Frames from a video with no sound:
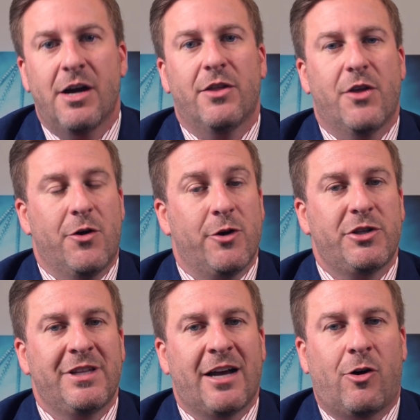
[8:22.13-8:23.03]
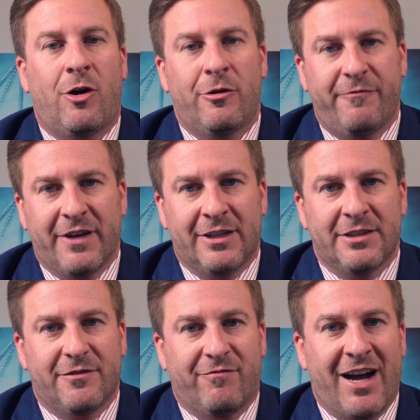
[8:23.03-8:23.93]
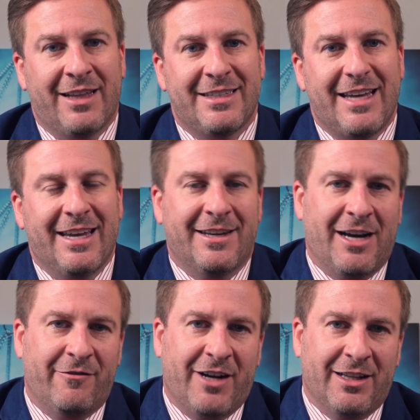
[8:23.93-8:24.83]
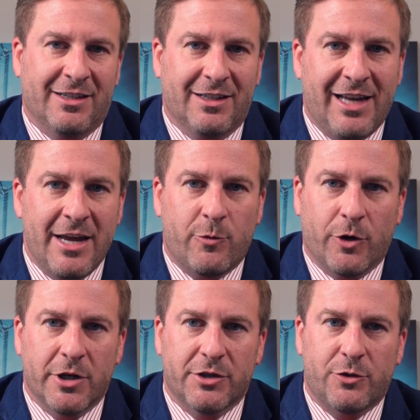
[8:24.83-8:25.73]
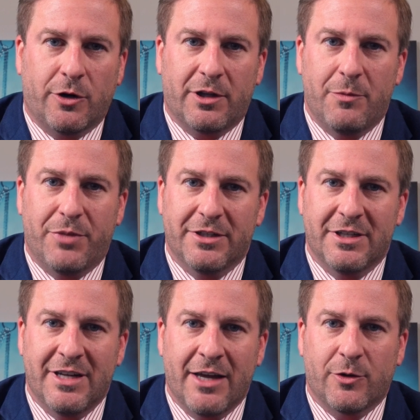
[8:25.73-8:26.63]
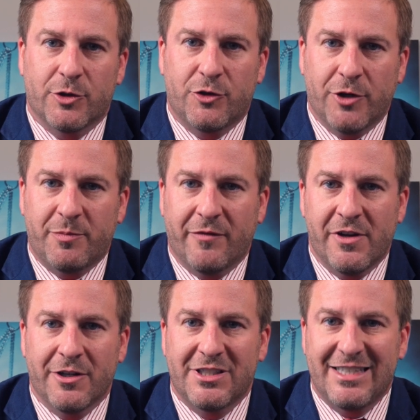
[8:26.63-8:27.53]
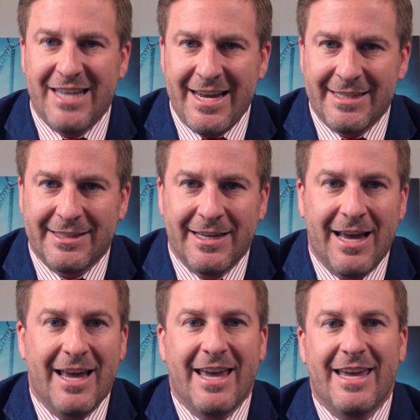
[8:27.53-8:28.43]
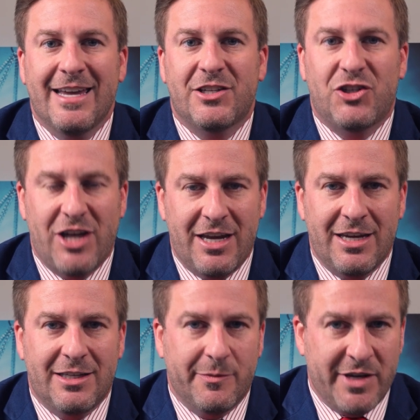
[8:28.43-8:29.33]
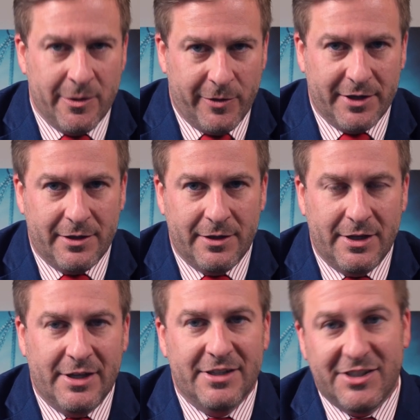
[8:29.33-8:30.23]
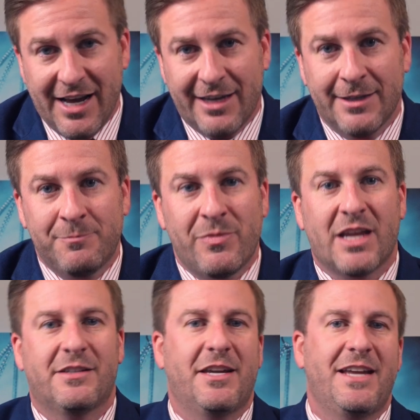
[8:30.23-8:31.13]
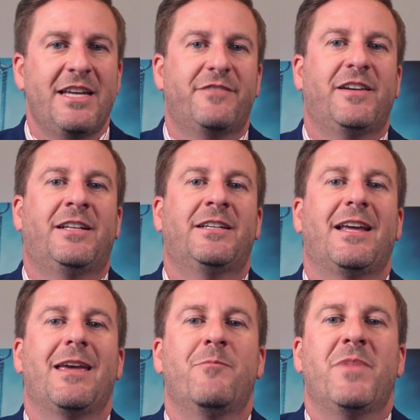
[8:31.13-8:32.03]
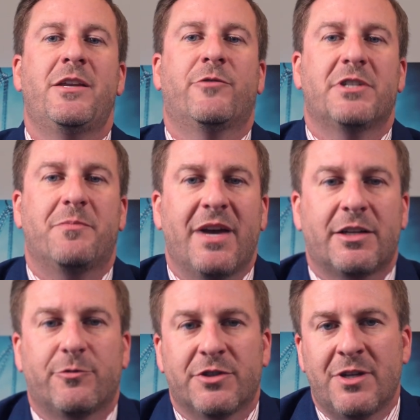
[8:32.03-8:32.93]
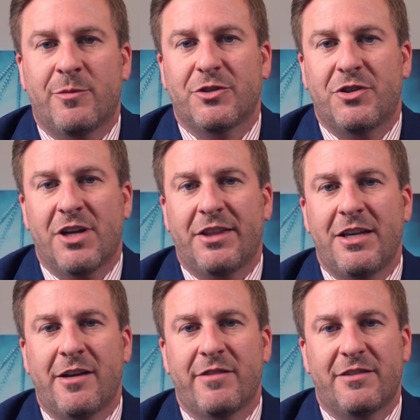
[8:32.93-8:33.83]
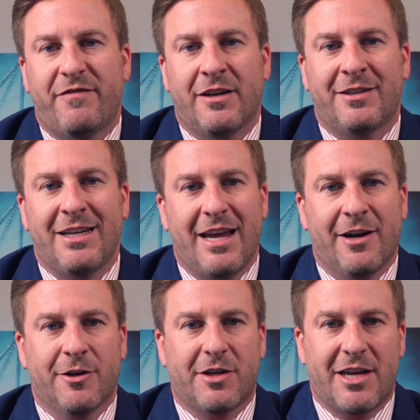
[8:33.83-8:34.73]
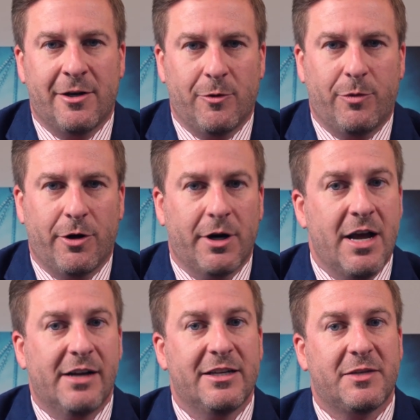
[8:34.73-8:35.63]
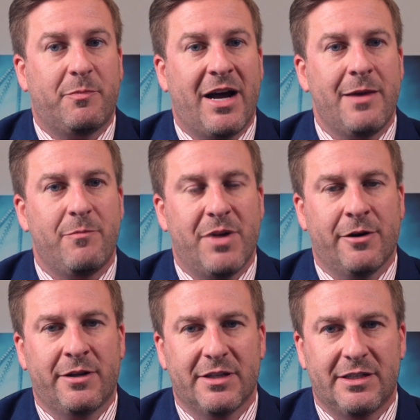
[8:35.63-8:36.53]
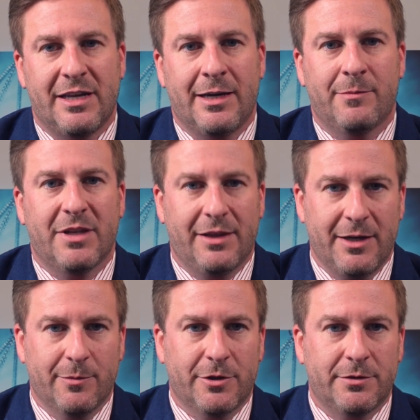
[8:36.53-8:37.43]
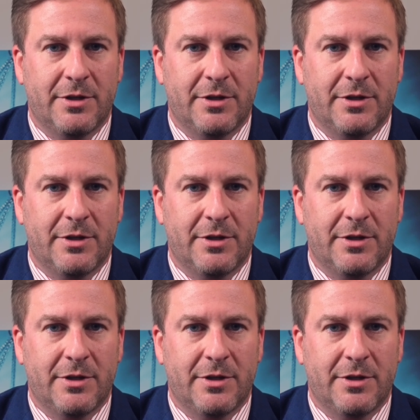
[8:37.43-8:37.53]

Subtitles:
The notion that all felons, violent and nonviolent alike, were historically put to death or stripped of their estates is shaky to begin with. Second, today's felon in many respects resembles nothing of his founding era counterpart, despite bearing the same label.